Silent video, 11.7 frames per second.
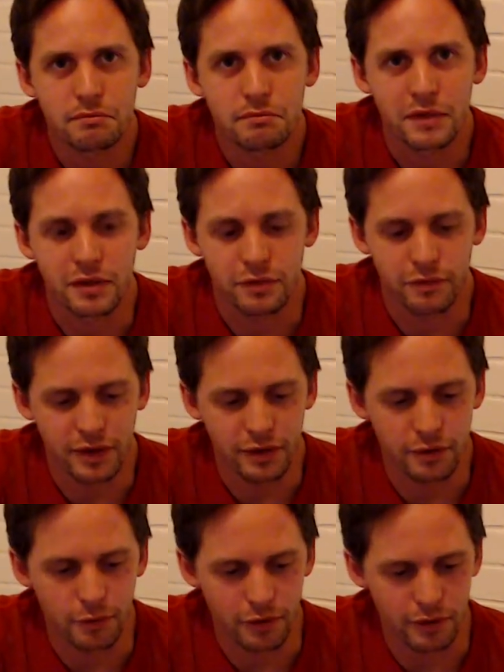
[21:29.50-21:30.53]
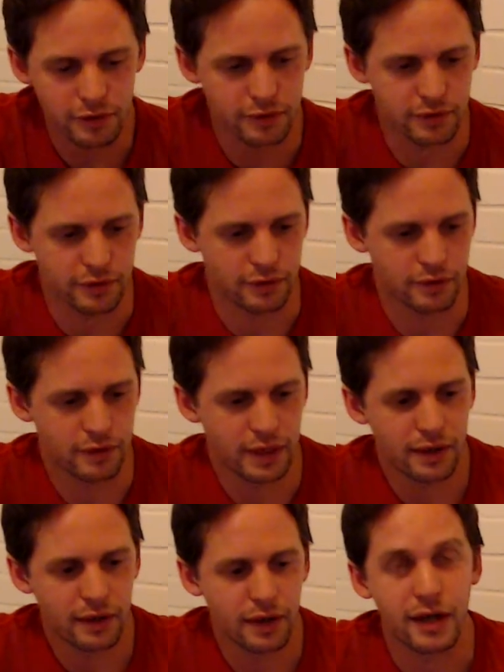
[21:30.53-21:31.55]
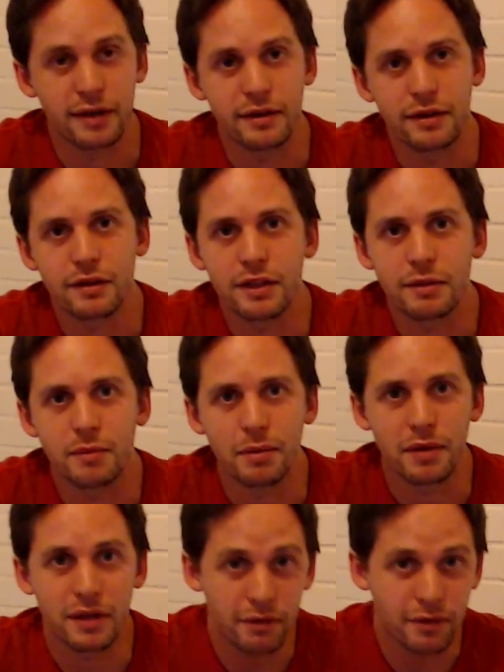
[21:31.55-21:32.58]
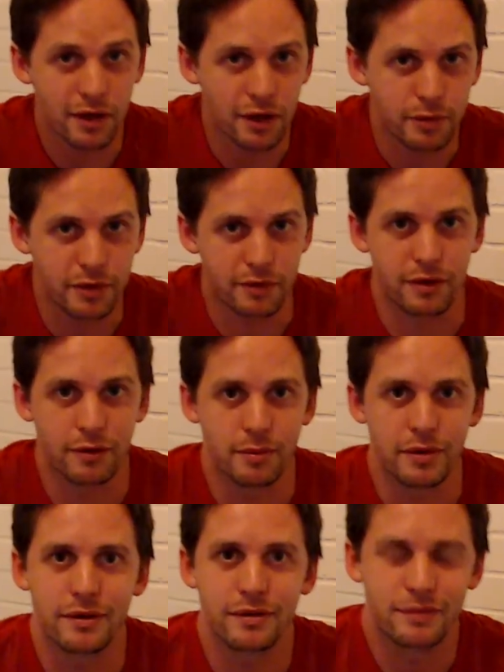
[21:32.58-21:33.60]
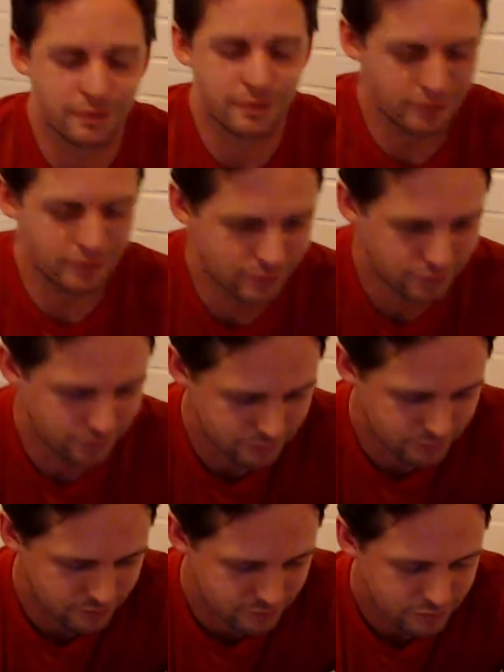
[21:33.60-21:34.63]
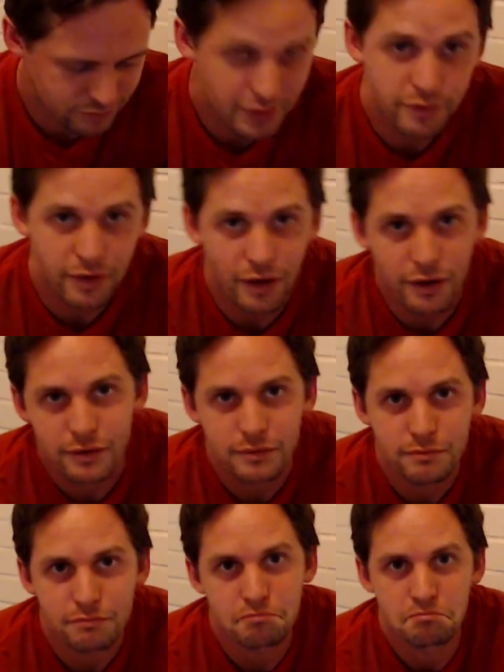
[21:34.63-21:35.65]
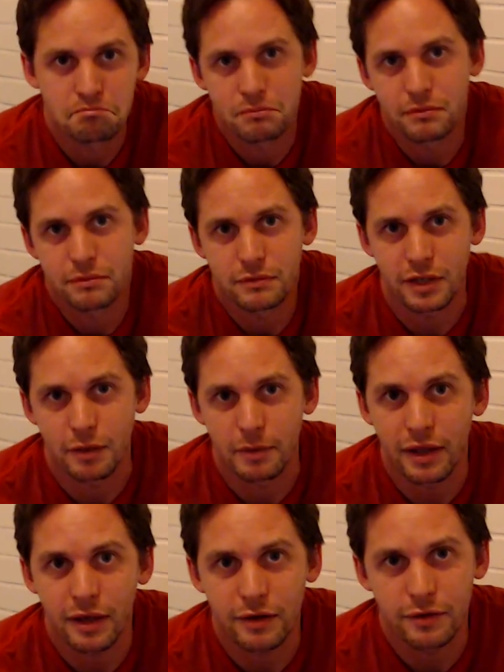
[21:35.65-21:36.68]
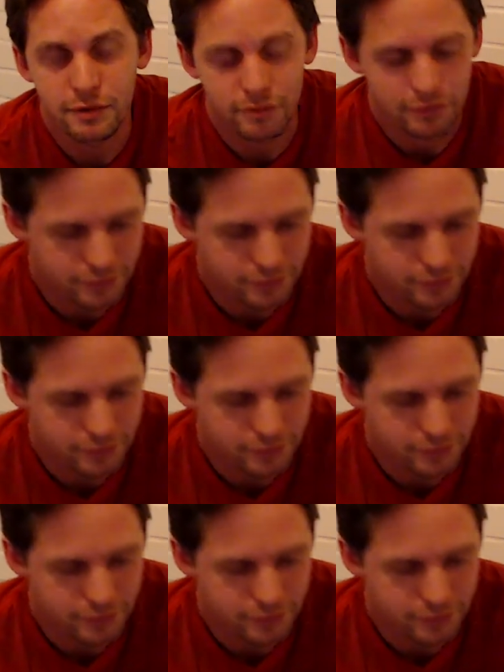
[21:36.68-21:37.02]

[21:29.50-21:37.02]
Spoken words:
this video worked, and ideally maybe it even helped you a little bit. If not, tell me that too.